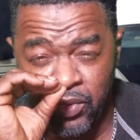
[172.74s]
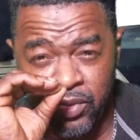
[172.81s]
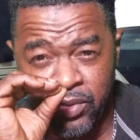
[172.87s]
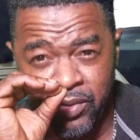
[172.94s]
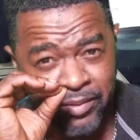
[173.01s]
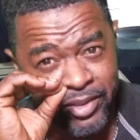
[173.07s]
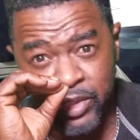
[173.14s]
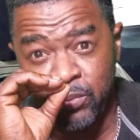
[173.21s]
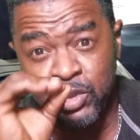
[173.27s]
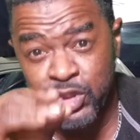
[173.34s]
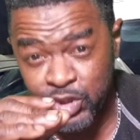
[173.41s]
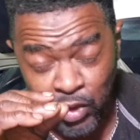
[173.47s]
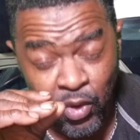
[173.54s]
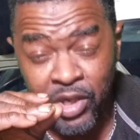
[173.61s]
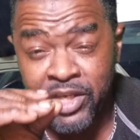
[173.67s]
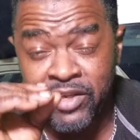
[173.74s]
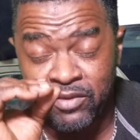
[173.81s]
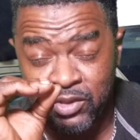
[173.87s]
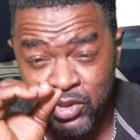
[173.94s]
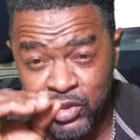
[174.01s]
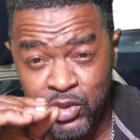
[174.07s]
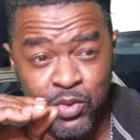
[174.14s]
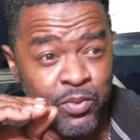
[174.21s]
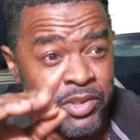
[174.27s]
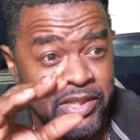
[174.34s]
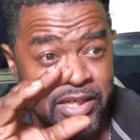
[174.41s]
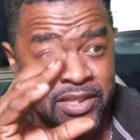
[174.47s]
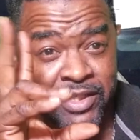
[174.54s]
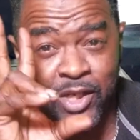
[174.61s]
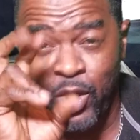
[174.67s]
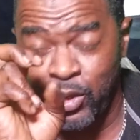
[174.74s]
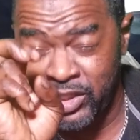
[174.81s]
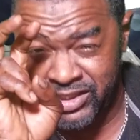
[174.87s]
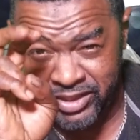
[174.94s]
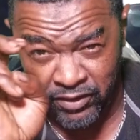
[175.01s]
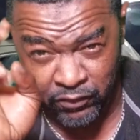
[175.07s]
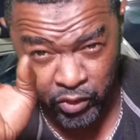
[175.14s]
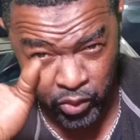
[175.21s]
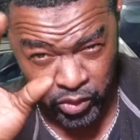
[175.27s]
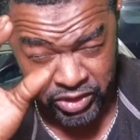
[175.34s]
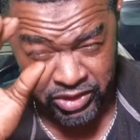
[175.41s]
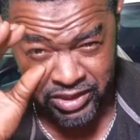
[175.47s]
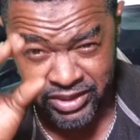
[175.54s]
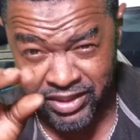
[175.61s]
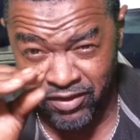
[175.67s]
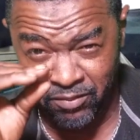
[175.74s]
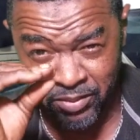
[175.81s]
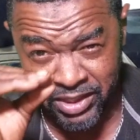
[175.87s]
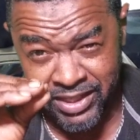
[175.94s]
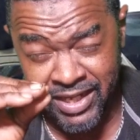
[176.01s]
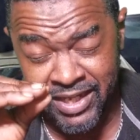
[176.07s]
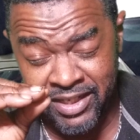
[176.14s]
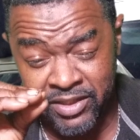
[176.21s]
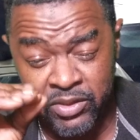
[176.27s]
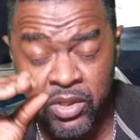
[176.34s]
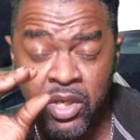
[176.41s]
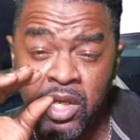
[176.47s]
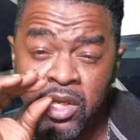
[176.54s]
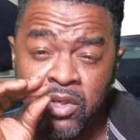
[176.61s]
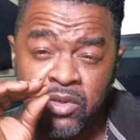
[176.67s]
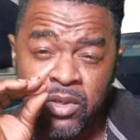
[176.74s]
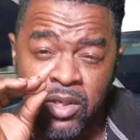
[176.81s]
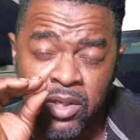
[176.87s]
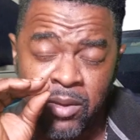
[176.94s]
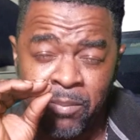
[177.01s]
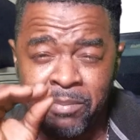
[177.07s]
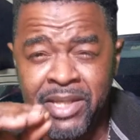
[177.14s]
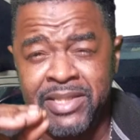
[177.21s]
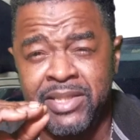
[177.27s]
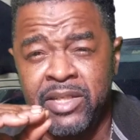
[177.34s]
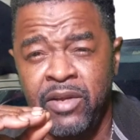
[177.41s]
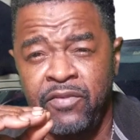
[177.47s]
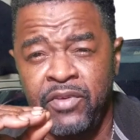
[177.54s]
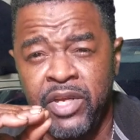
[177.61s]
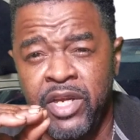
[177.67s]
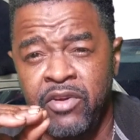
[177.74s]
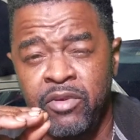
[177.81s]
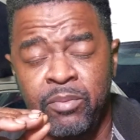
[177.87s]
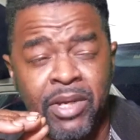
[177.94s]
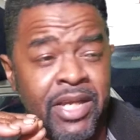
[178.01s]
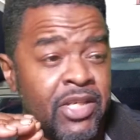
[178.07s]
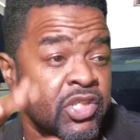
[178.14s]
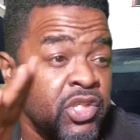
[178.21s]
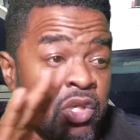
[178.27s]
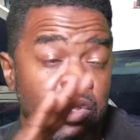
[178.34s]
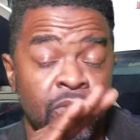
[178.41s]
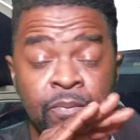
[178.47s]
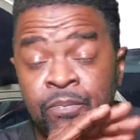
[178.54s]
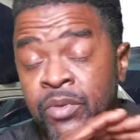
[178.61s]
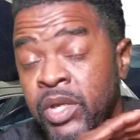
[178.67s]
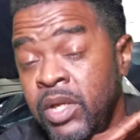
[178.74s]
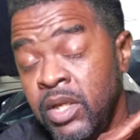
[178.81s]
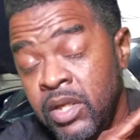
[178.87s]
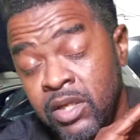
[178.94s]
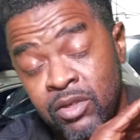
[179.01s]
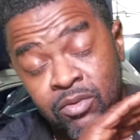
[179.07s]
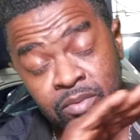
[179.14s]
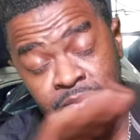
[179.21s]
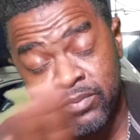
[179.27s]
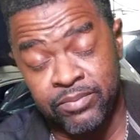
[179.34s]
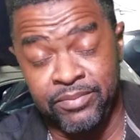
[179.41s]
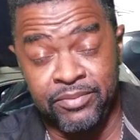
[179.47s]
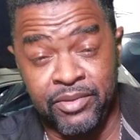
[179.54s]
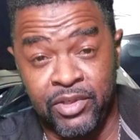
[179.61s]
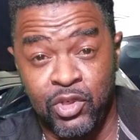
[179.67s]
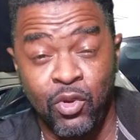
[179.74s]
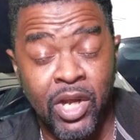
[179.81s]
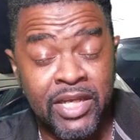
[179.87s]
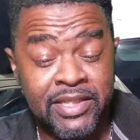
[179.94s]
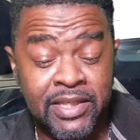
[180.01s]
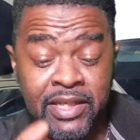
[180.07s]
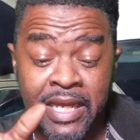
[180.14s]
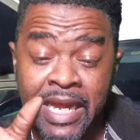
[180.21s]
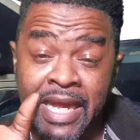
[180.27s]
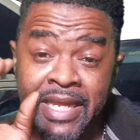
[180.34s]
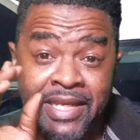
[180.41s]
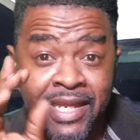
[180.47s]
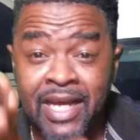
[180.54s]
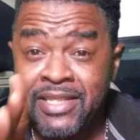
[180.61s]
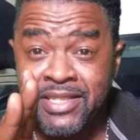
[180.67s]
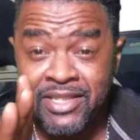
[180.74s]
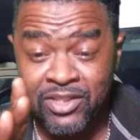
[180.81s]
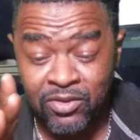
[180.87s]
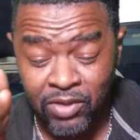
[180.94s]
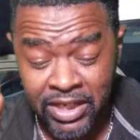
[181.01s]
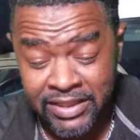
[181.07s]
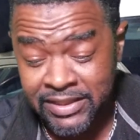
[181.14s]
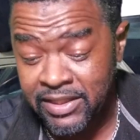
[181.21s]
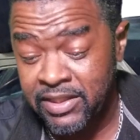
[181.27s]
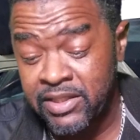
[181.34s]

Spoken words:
the majority of consumers that call themselves do-it-yourself mechanics, messed it up for everybody. So Chrysler, and not just Chrysler,